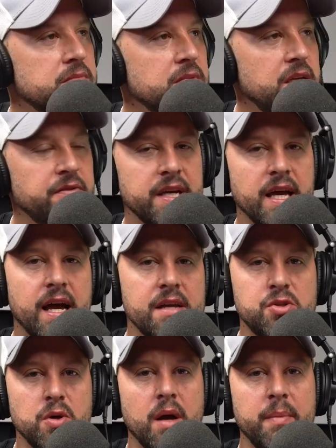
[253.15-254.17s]
Even
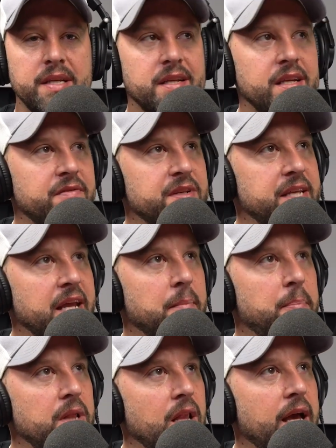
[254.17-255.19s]
guys who I mean didn't even damn
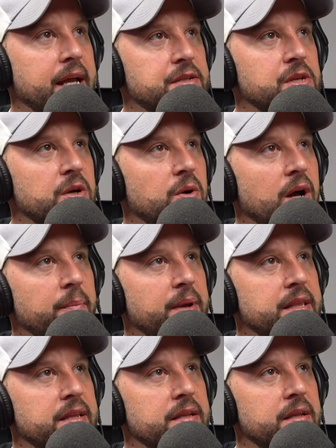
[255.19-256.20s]
play. So I
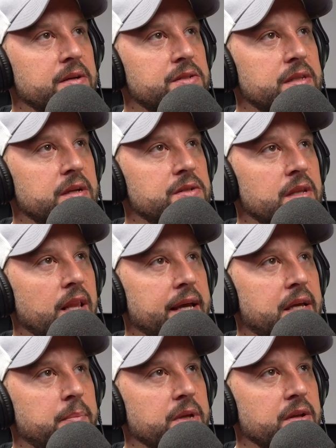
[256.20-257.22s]
mean, th- there's there's a
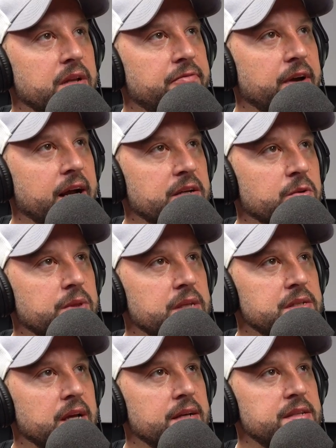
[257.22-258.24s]
likability factor with
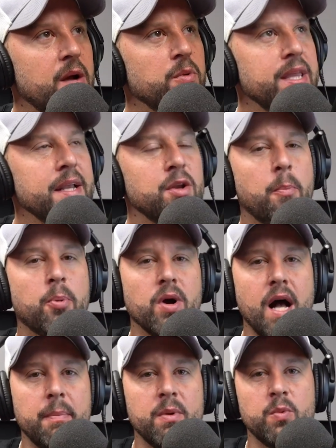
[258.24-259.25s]
these guys. I really had no
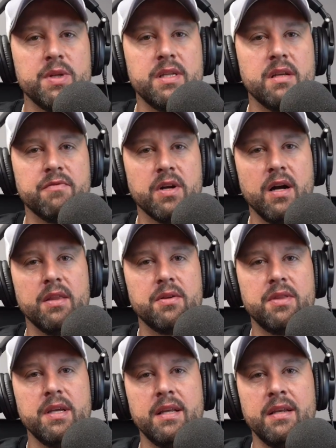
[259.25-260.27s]
problem with Denver, other
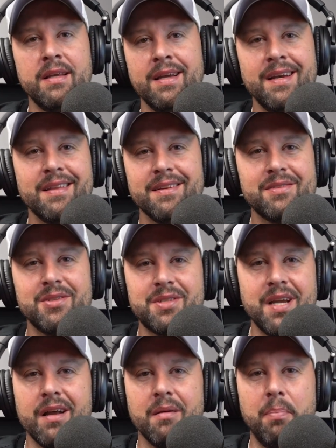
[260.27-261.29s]
than they're just
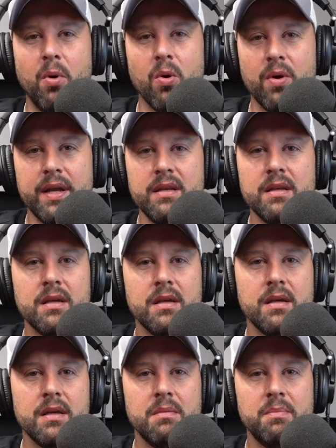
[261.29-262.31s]
kind of boring
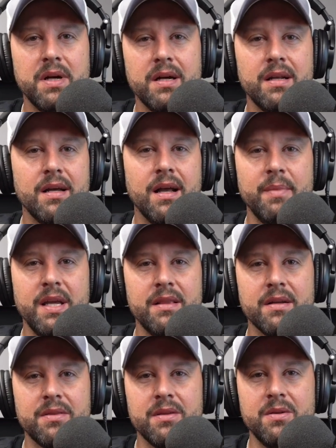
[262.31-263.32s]
but I mean,
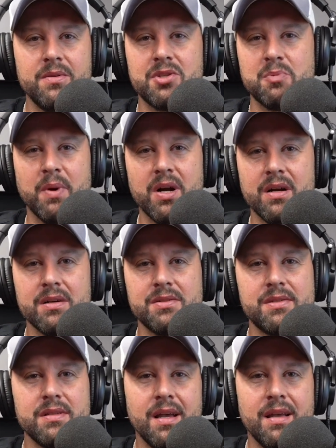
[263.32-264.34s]
they're the new
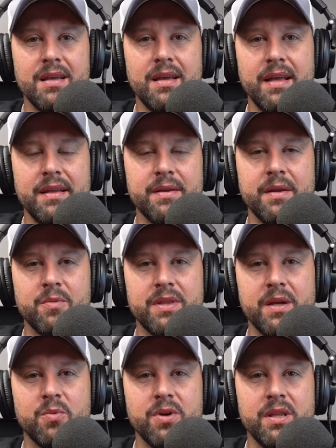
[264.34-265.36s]
Spurs, uh, and they,
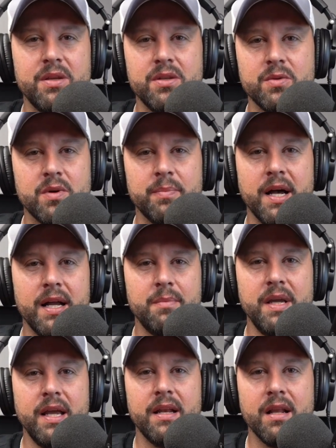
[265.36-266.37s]
they really do remind
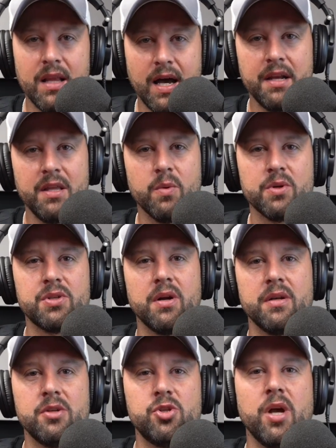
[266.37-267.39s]
me. And a lot of you are
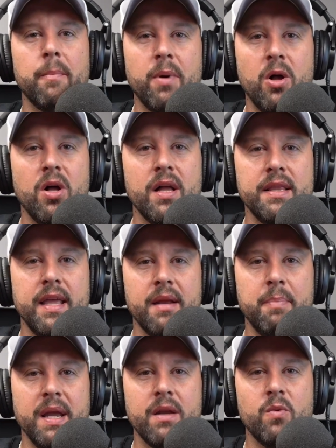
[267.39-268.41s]
starting to jump on
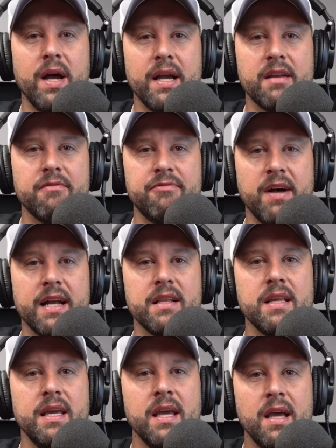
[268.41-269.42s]
that bandwagon
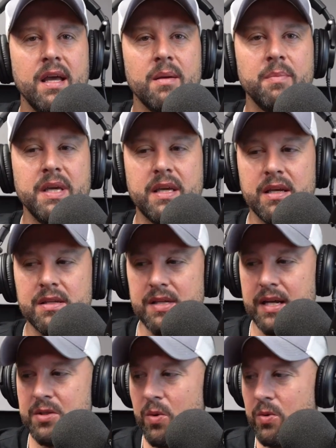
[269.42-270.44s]
finally because
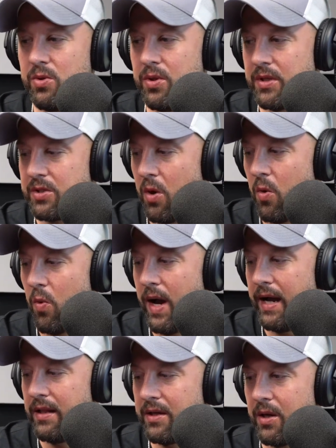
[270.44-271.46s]
I told you this a
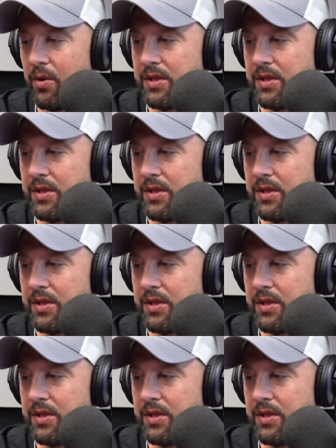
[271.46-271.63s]
while ago.